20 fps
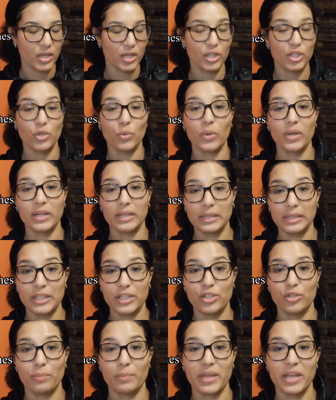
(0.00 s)
You want to
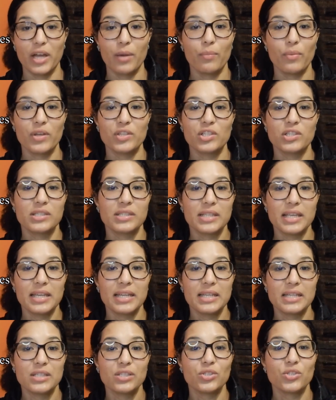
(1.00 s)
clean your makeup brushes,
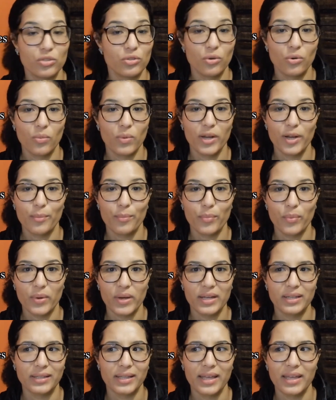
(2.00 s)
ladies. You don't want to
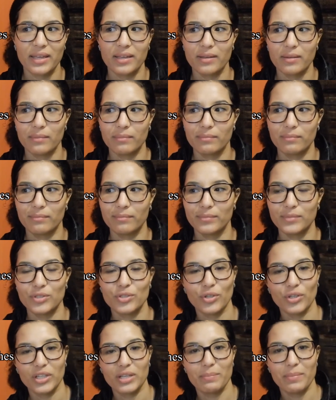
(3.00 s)
bring like
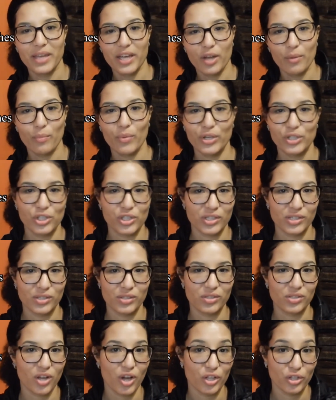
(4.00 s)
dirty makeup
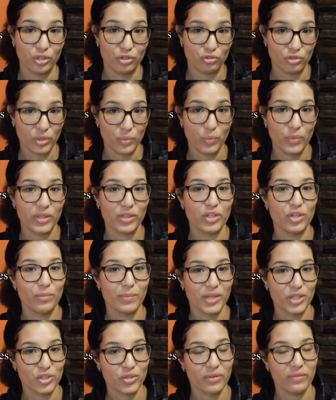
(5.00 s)
brushes on your trip with you.
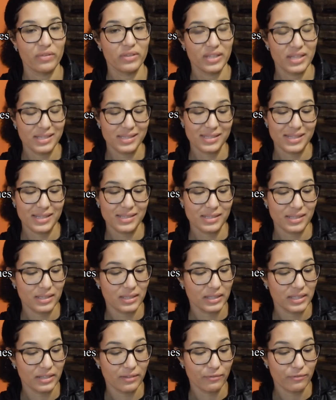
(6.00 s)
Make sure everything's nice and
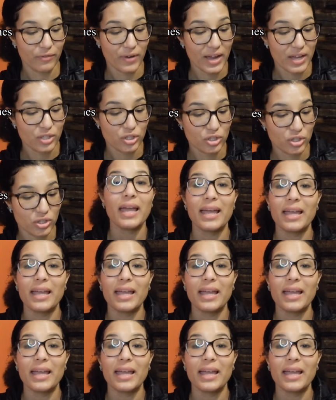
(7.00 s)
clean and fresh.